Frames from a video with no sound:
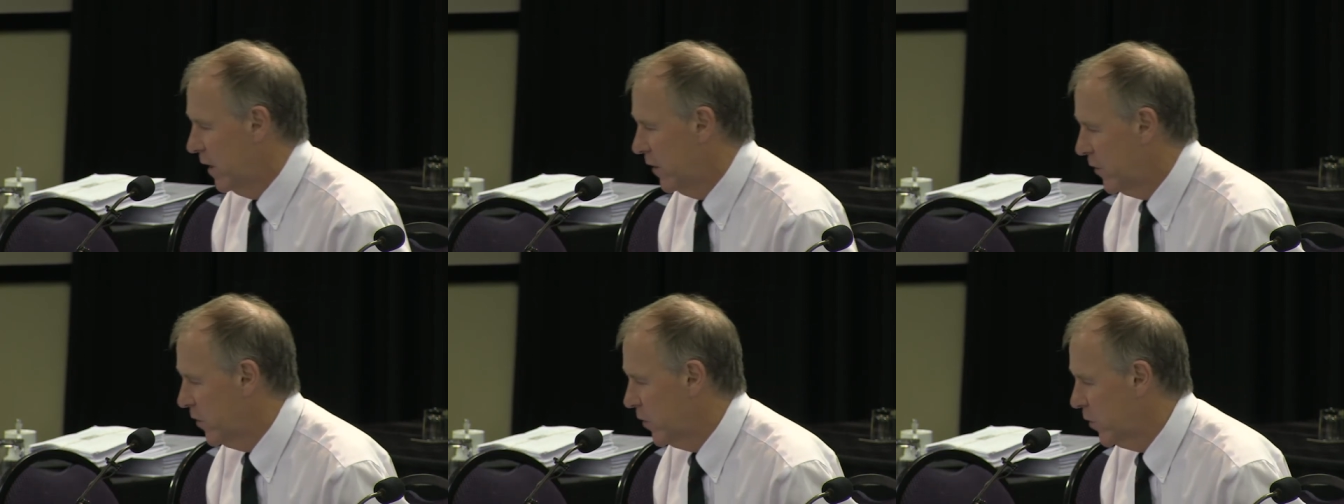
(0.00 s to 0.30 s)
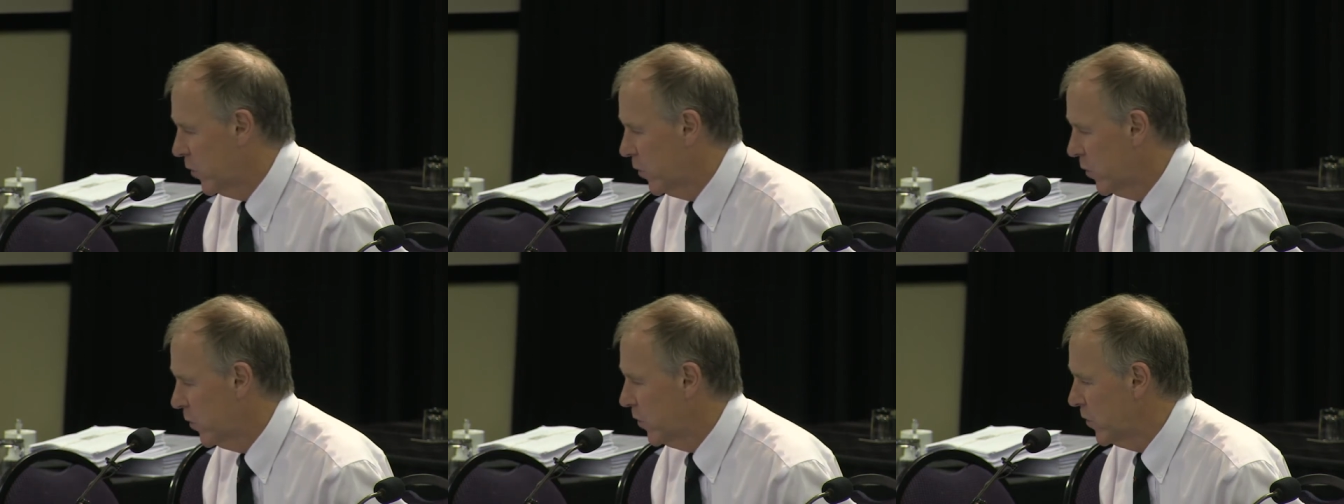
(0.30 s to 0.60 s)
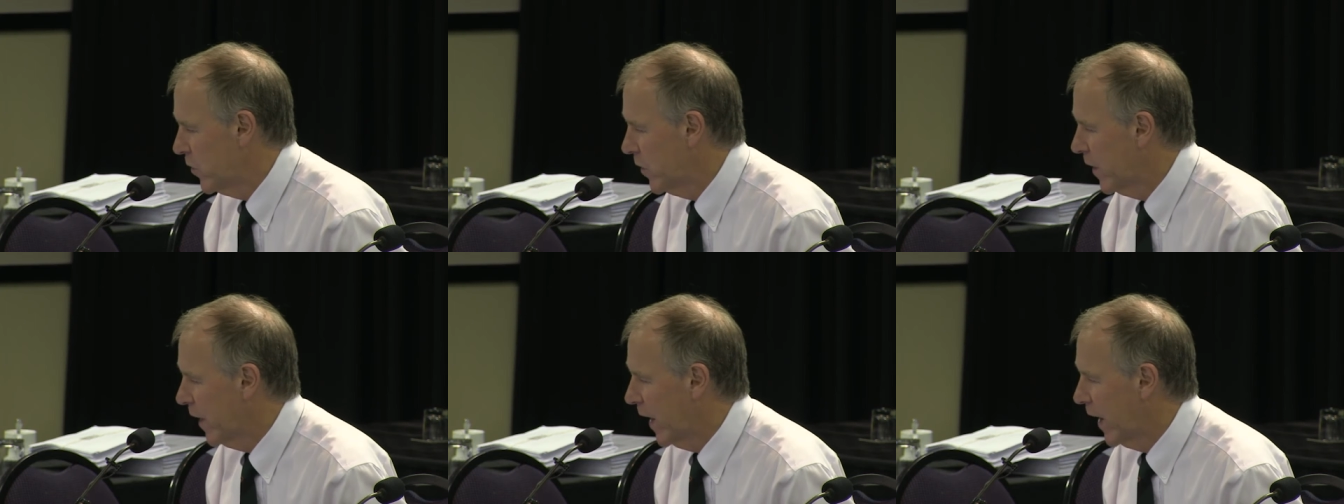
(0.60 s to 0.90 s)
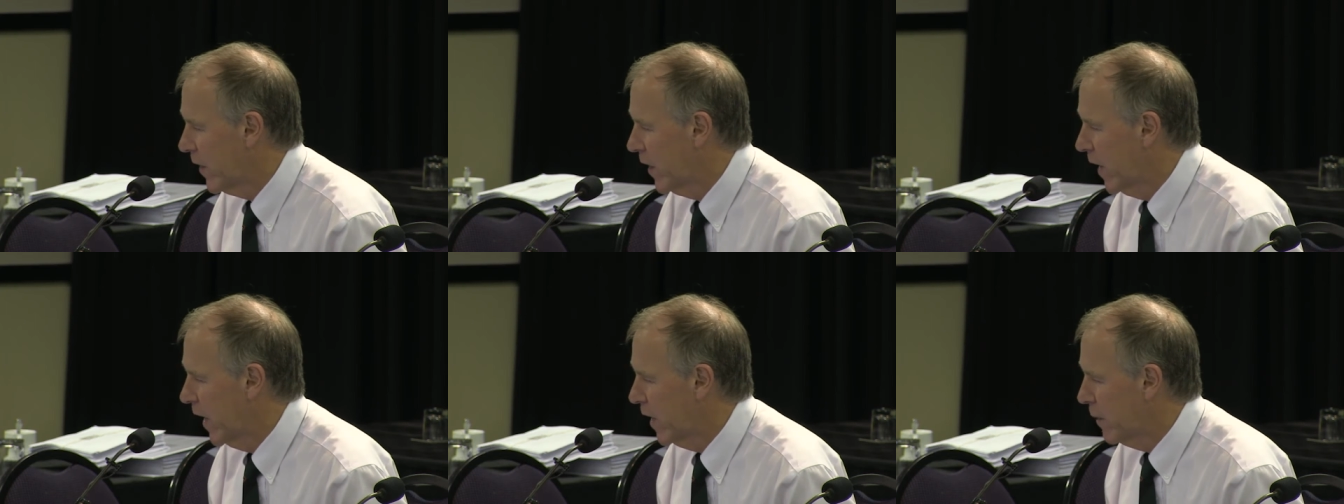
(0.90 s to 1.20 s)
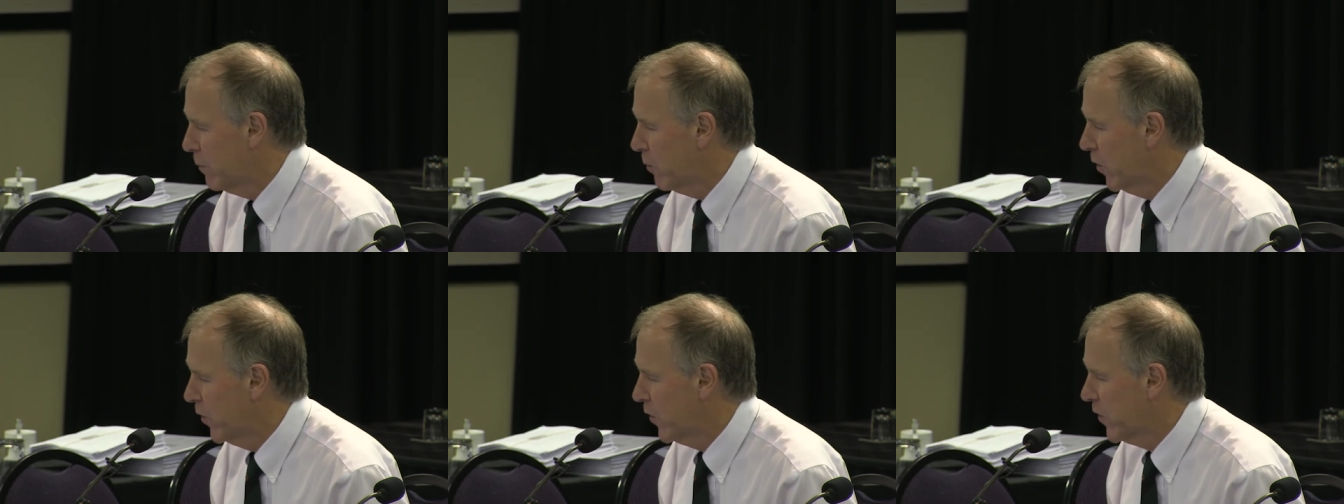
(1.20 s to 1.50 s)
to, to the other
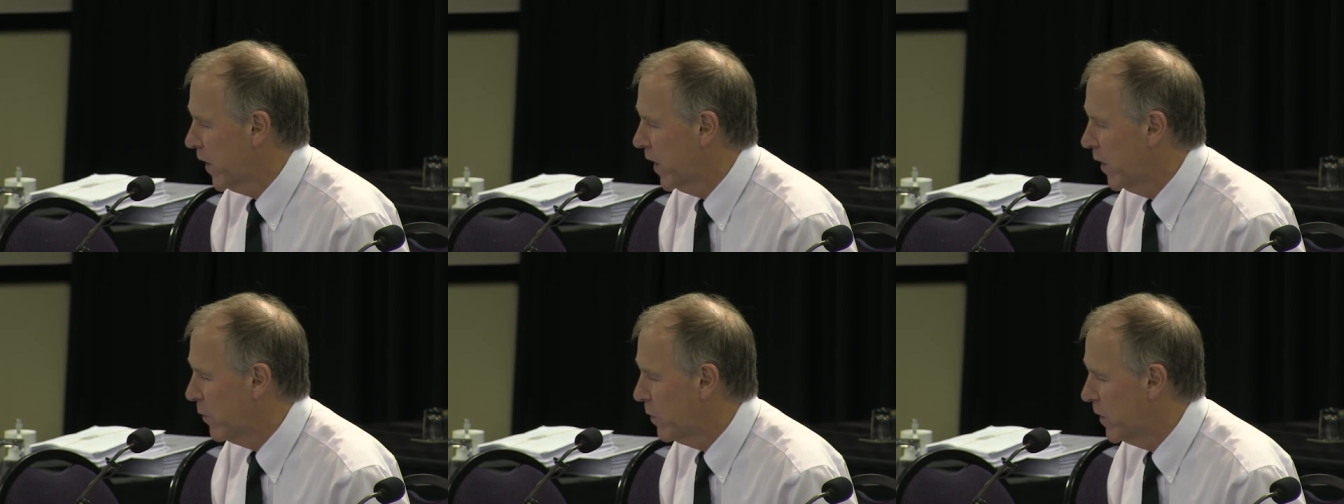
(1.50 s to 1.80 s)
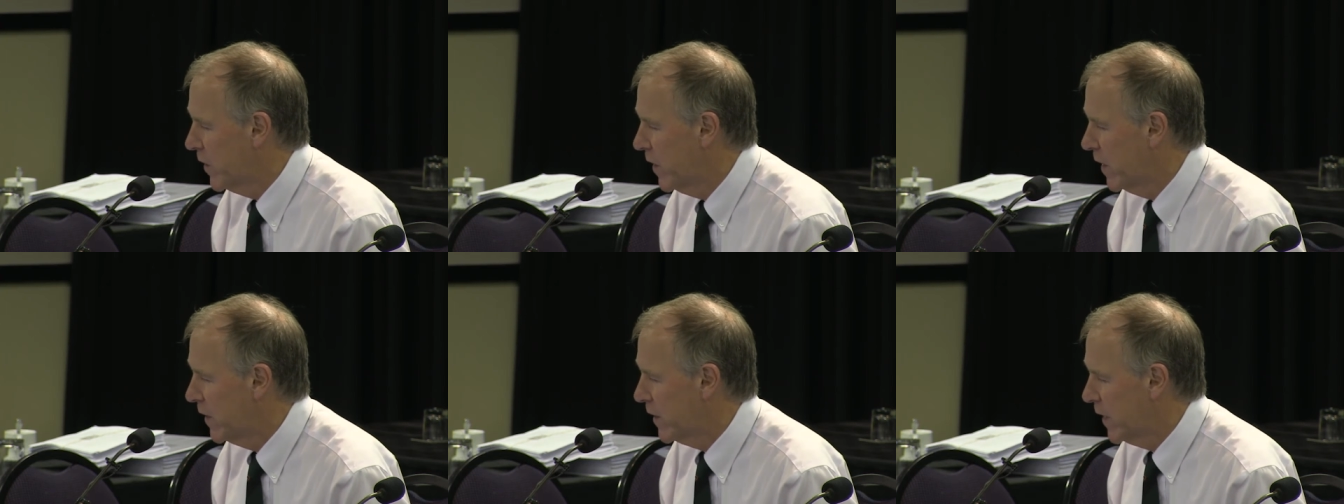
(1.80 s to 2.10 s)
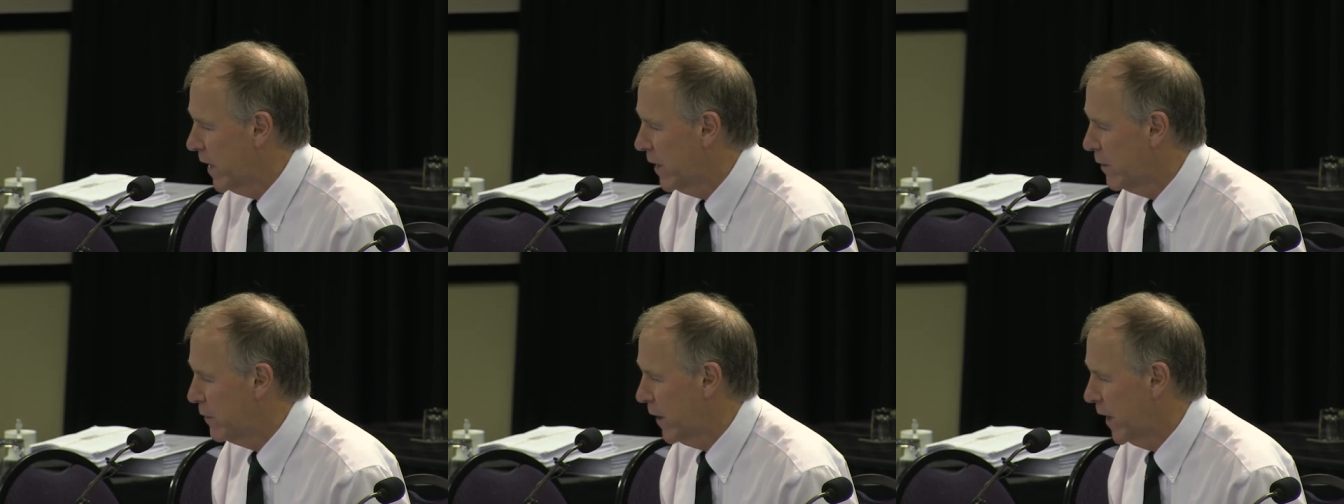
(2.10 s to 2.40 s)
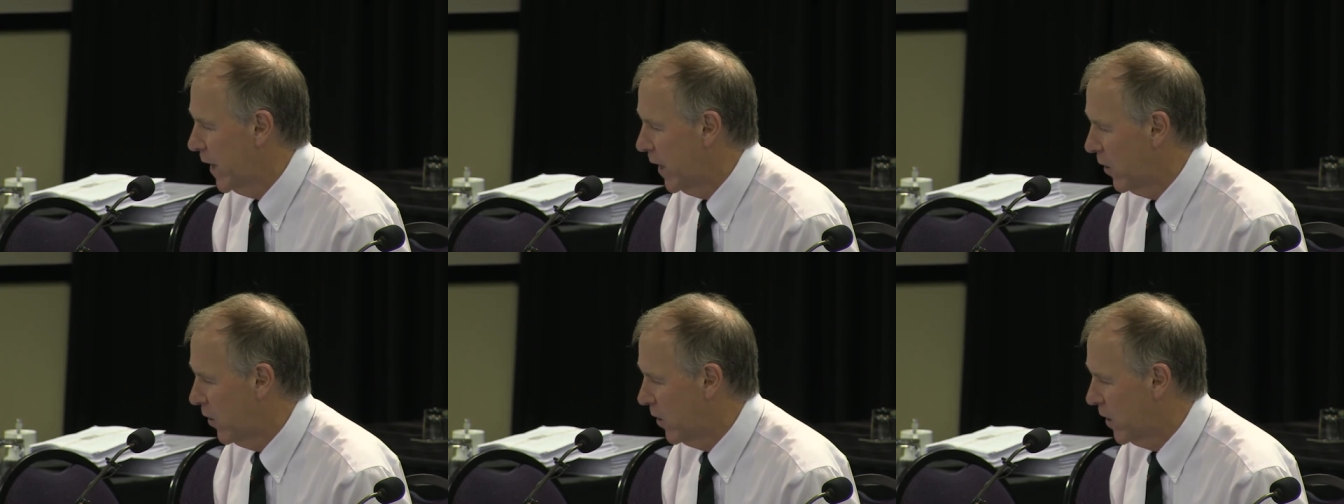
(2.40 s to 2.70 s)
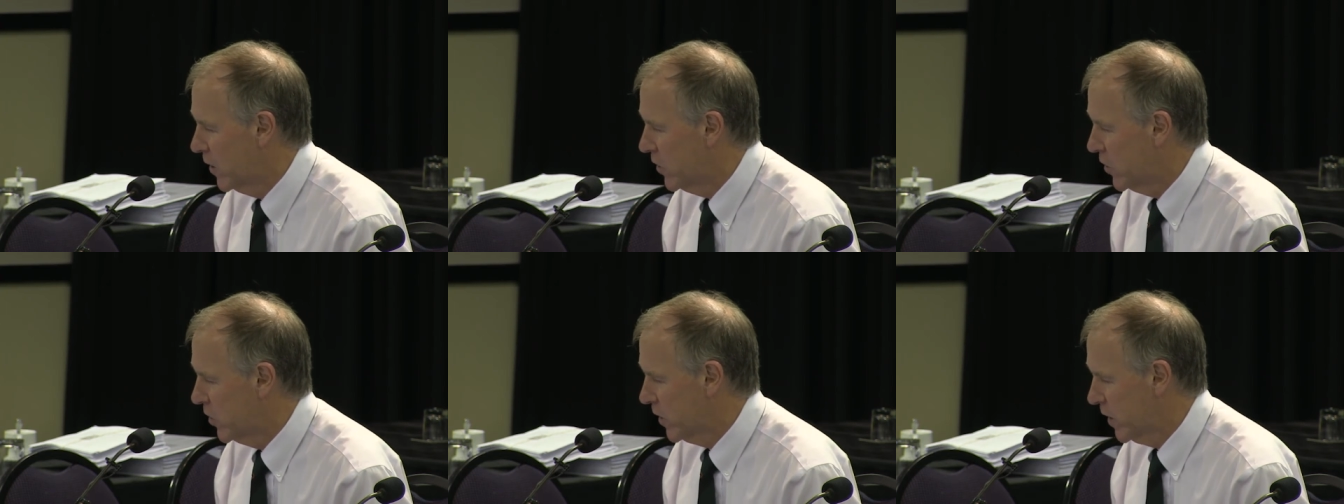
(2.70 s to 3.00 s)
animals, and we don't have a
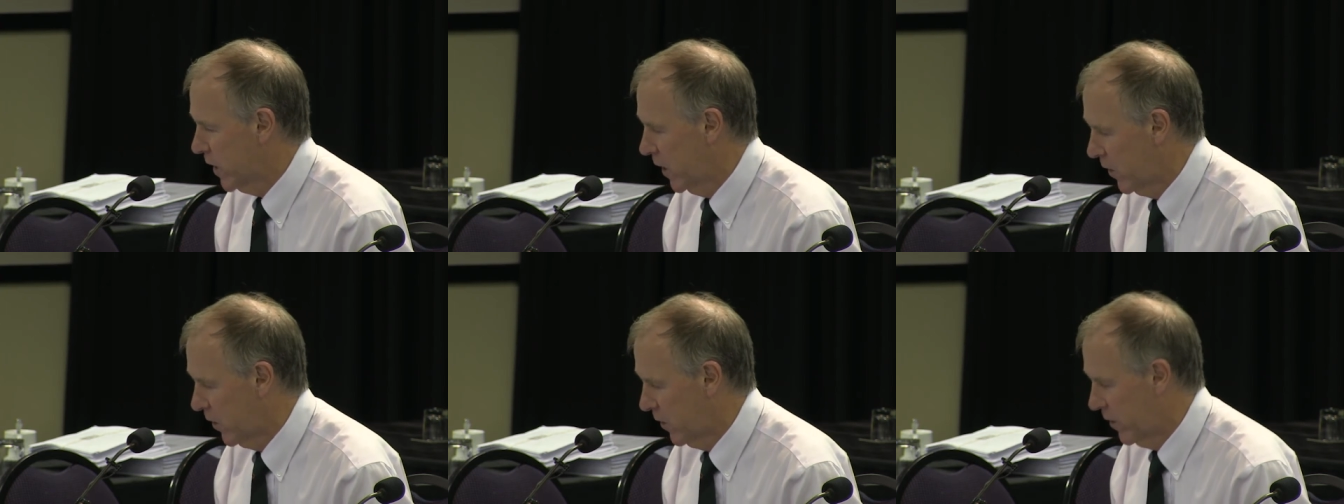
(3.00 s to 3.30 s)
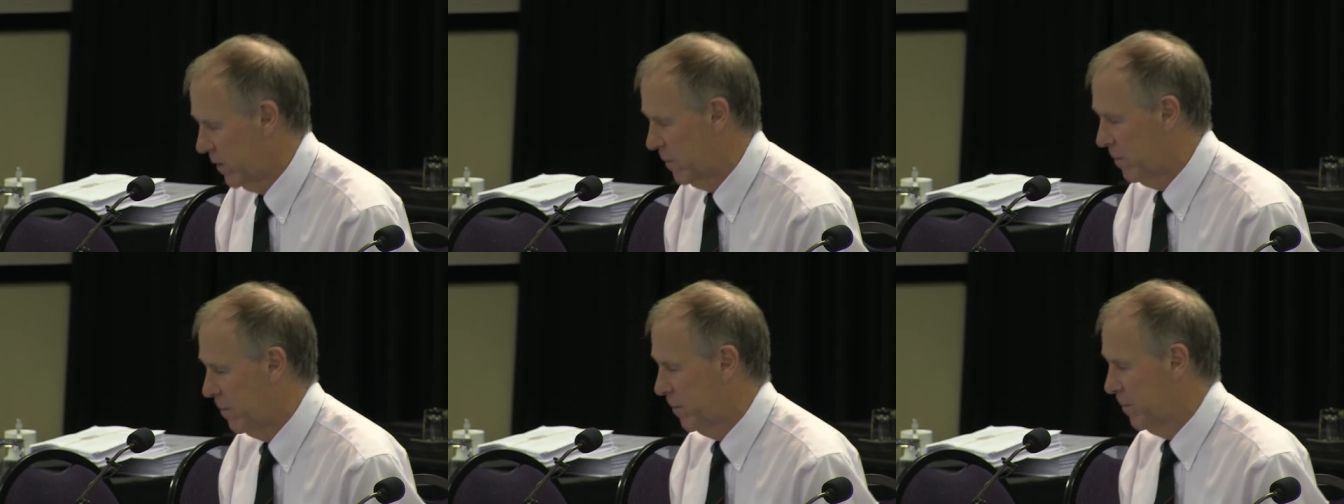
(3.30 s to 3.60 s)
large colon.